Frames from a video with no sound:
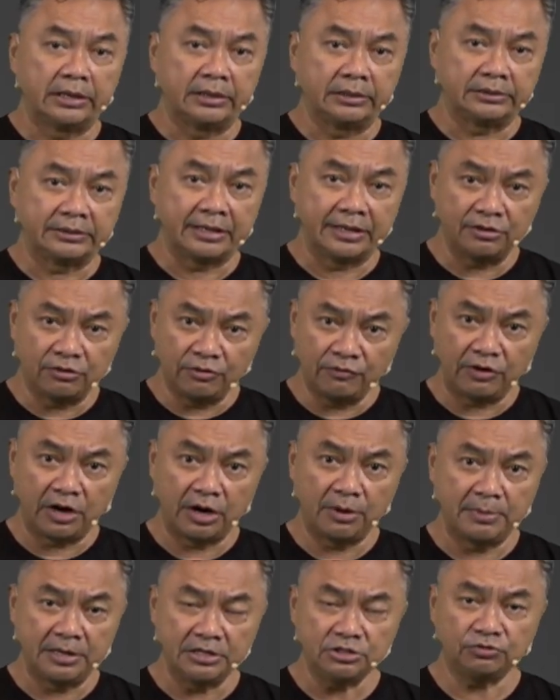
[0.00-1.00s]
thank you
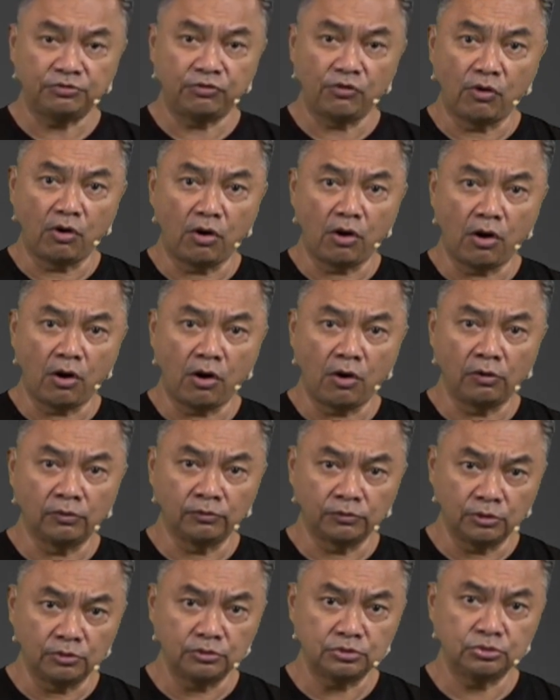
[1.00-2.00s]
very much for all
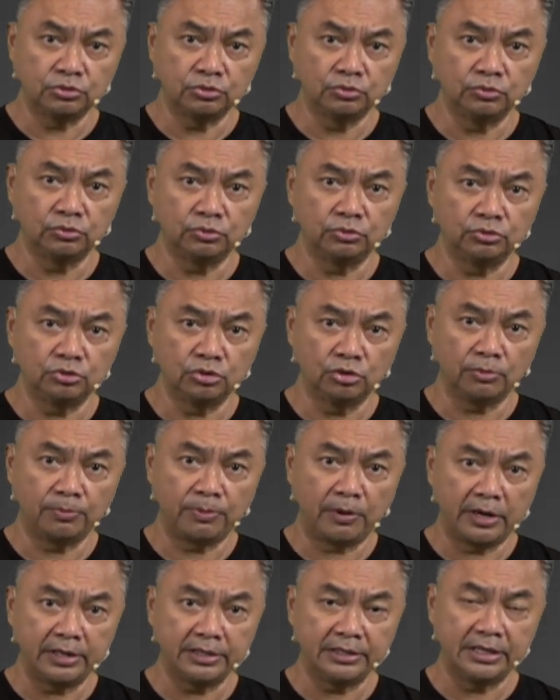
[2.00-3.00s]
those who took
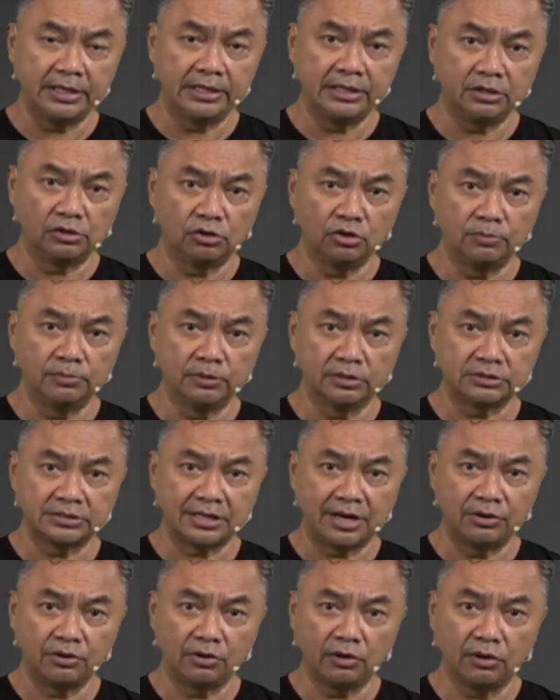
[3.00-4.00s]
part in the Global
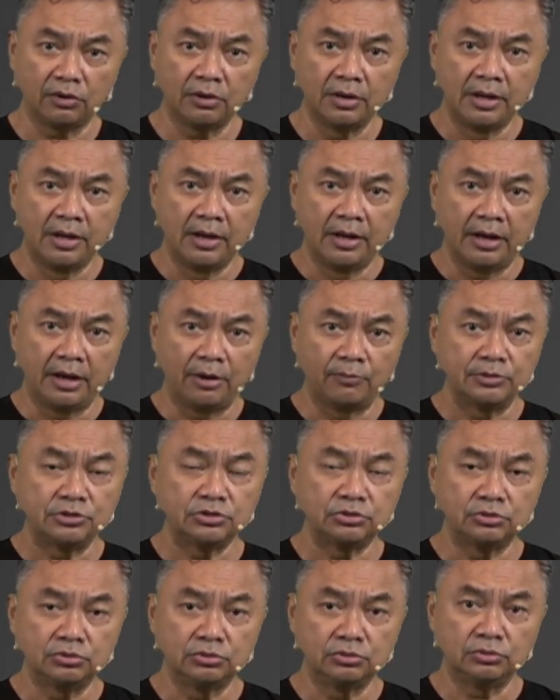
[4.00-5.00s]
Town Hall. I want
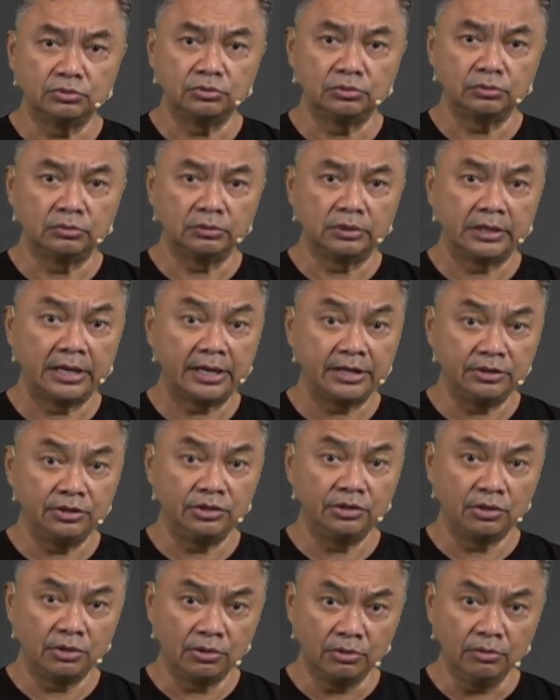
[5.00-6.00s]
to let you
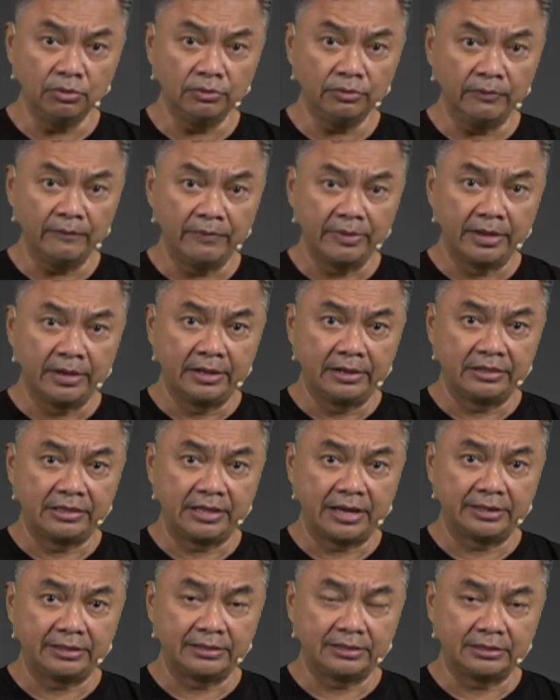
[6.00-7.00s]
know
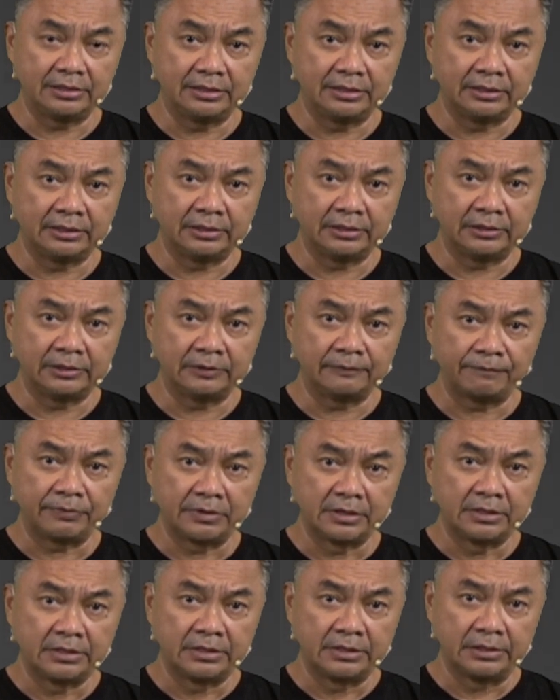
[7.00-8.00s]
that
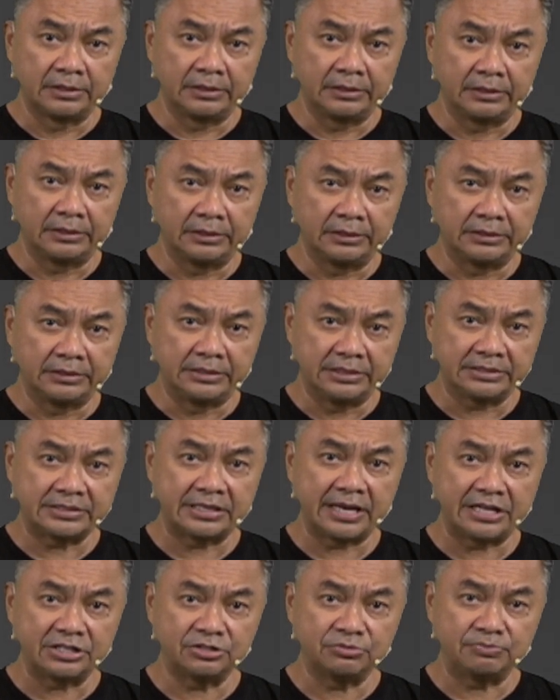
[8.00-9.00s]
this
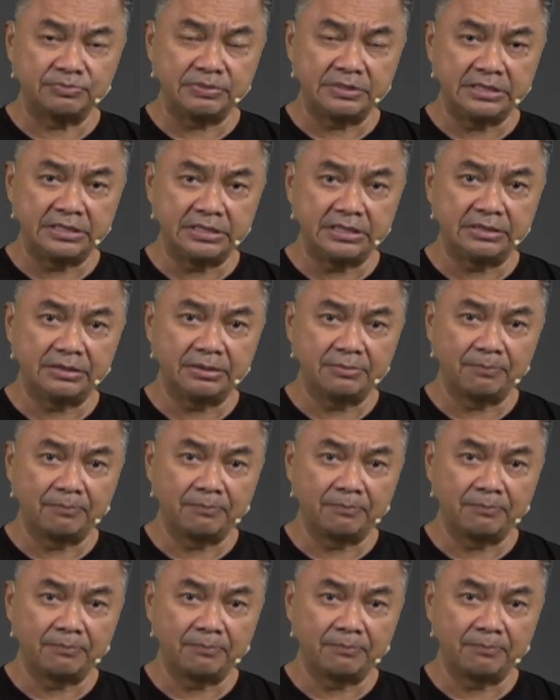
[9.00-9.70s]
has been,